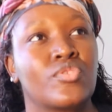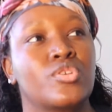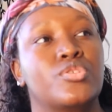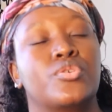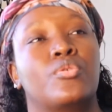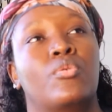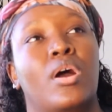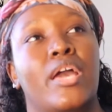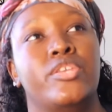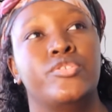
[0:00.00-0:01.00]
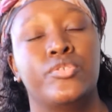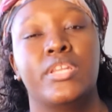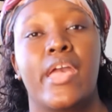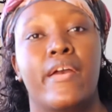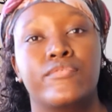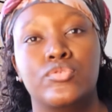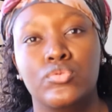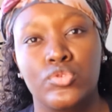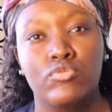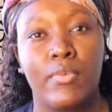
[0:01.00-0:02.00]
So I usually have
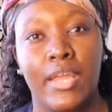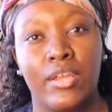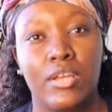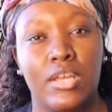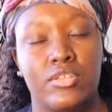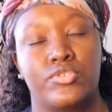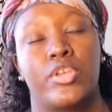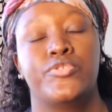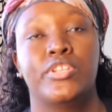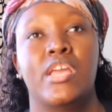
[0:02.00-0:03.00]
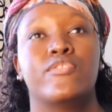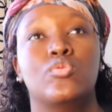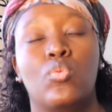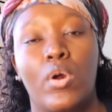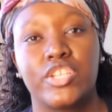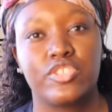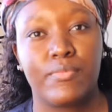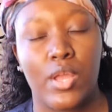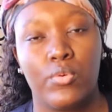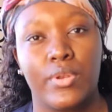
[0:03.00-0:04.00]
to wash
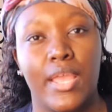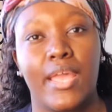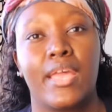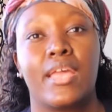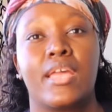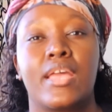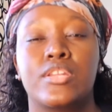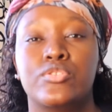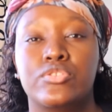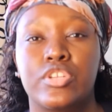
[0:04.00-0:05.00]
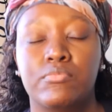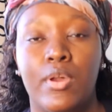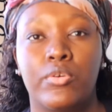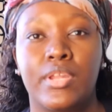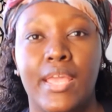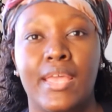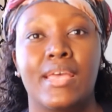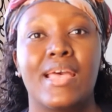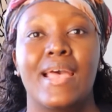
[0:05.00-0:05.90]
my own hair and treat my own hair,